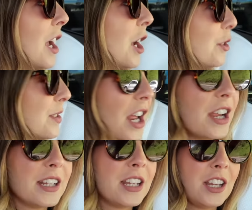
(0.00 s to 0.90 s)
Who's
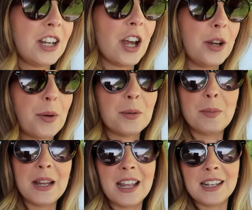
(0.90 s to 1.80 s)
like, you know,
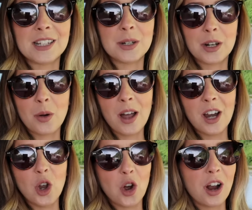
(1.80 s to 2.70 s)
probably into quite
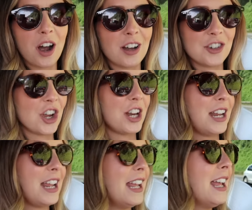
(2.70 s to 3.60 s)
a long car
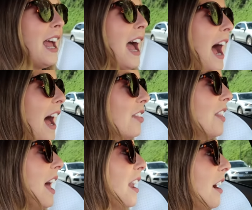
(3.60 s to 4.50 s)
journey,
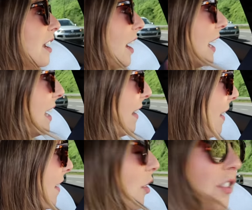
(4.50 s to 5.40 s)
and they're like his
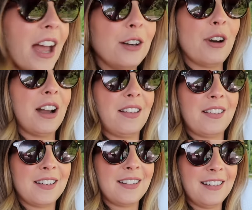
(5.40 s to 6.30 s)
is on the
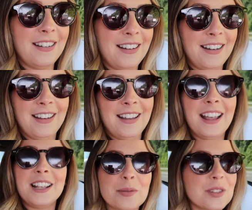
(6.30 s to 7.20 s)
headrest.
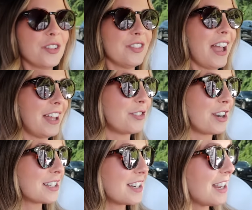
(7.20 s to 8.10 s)
His was on the
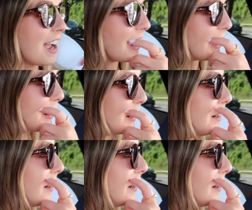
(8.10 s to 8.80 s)
headrest. Yeah.